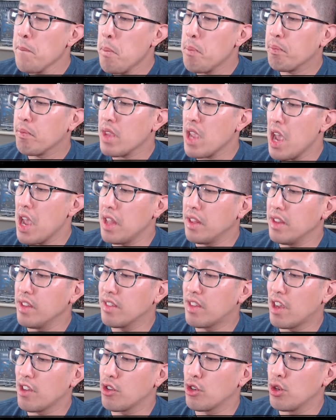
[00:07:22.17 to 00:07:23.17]
And these
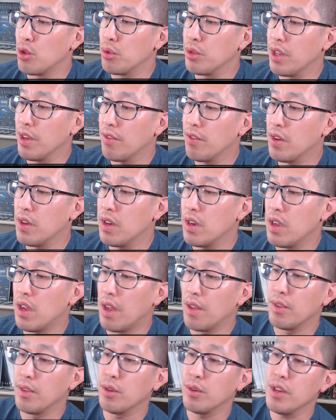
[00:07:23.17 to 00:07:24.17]
guys are no different.
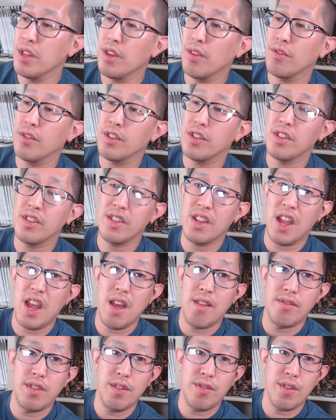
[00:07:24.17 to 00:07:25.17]
The only difference is they
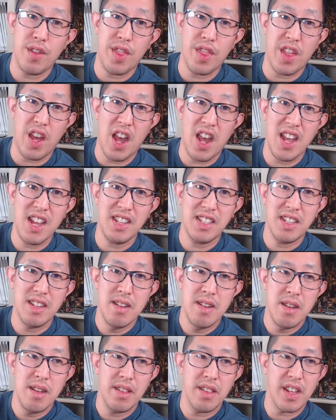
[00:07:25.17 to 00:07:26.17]
have different thighs.
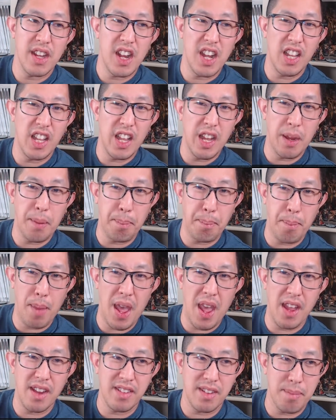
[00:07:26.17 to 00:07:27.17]
They got like
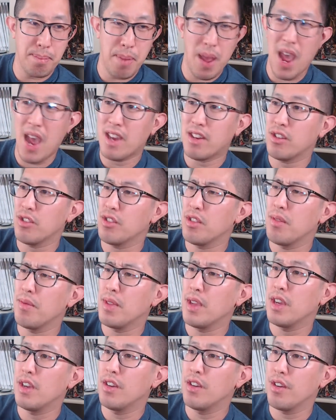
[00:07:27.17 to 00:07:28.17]
bags and packs or
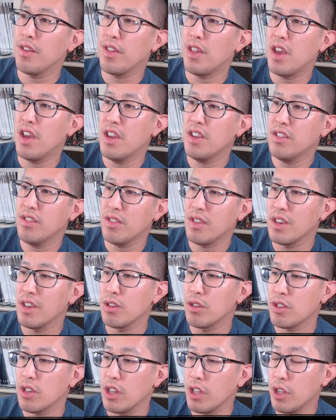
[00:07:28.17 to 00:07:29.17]
something on their thighs, so it
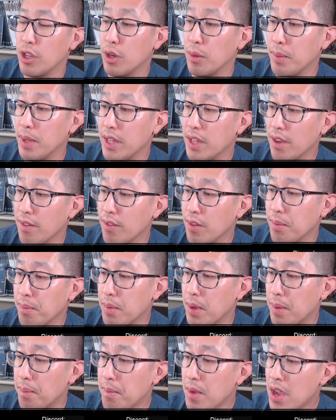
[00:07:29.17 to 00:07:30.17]
looks a little bit different.
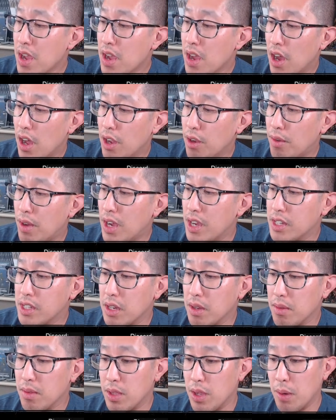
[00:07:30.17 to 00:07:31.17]
But otherwise,
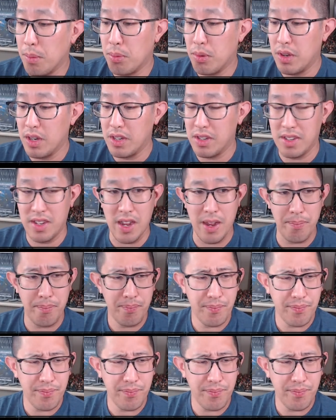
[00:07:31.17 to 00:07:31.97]
they're pretty the same.